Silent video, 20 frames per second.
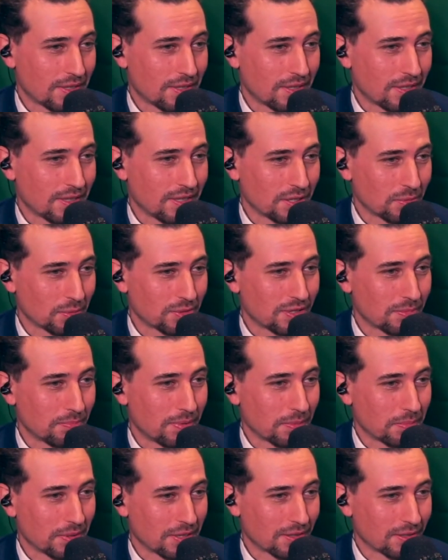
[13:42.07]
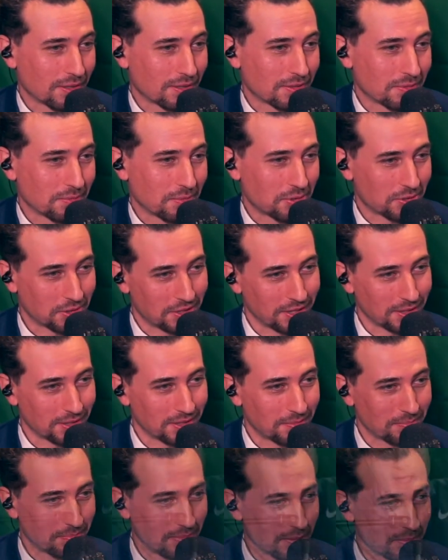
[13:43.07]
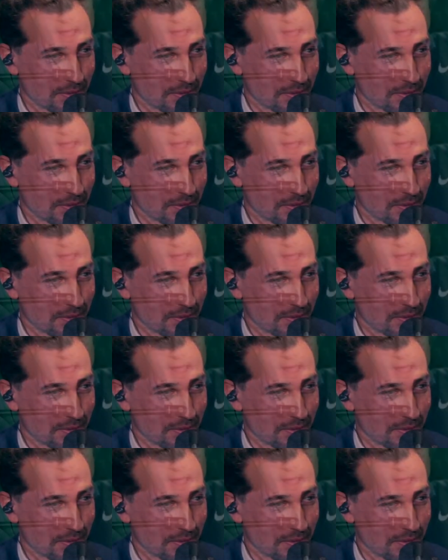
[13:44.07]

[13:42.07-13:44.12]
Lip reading: and you would see baby Hitler, would you kill baby